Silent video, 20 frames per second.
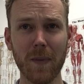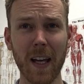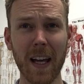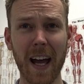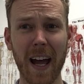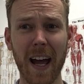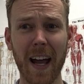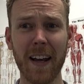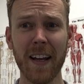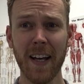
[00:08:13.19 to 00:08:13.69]

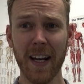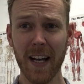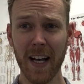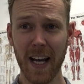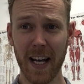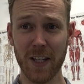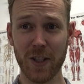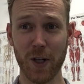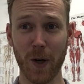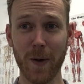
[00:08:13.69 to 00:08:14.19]
And
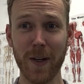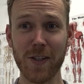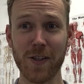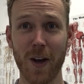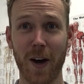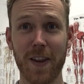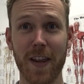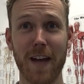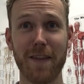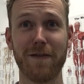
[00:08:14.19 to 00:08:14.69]
in doing
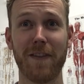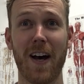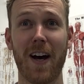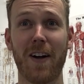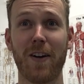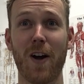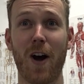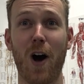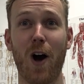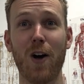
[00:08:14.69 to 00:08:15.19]
so, they
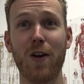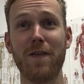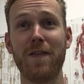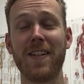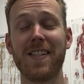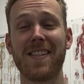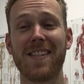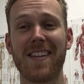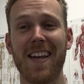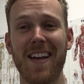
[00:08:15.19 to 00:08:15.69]
found over
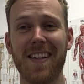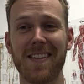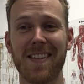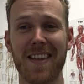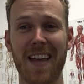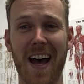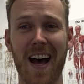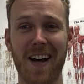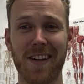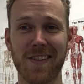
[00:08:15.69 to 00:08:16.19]

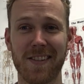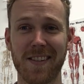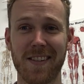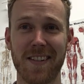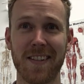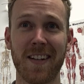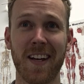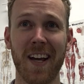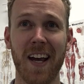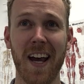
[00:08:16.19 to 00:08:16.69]

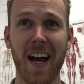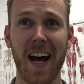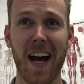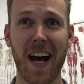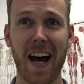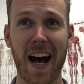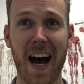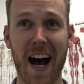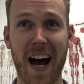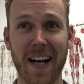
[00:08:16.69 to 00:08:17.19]
6,000
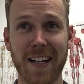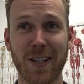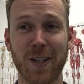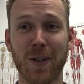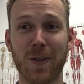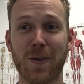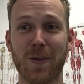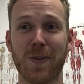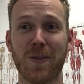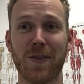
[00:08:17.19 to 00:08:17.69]

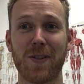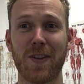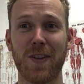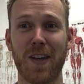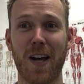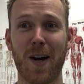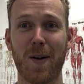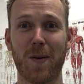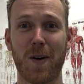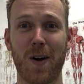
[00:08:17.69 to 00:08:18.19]
articles
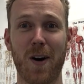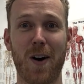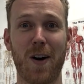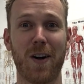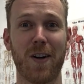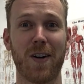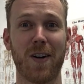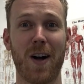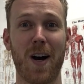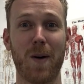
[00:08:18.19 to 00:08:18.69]
that were
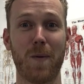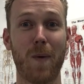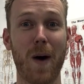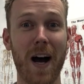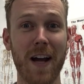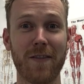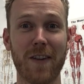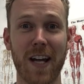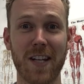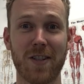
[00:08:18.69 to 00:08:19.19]
on a
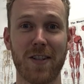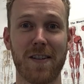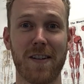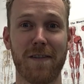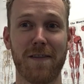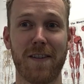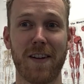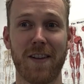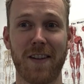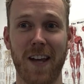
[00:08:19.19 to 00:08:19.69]
wide range of
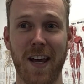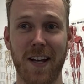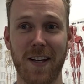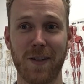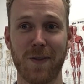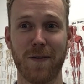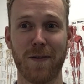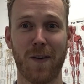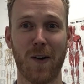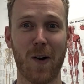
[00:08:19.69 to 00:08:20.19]
different
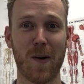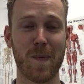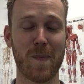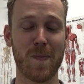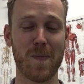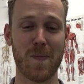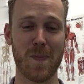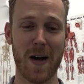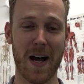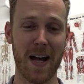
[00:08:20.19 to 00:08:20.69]
things,
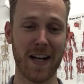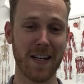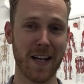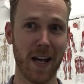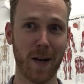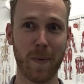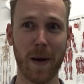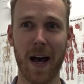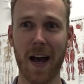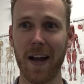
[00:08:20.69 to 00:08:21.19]
from
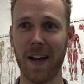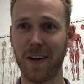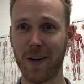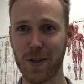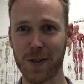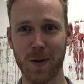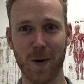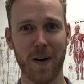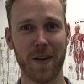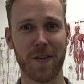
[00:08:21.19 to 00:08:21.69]
neck pain,
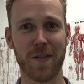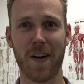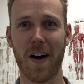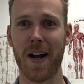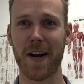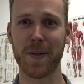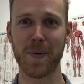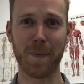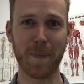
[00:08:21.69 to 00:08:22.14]
osteoarthritis,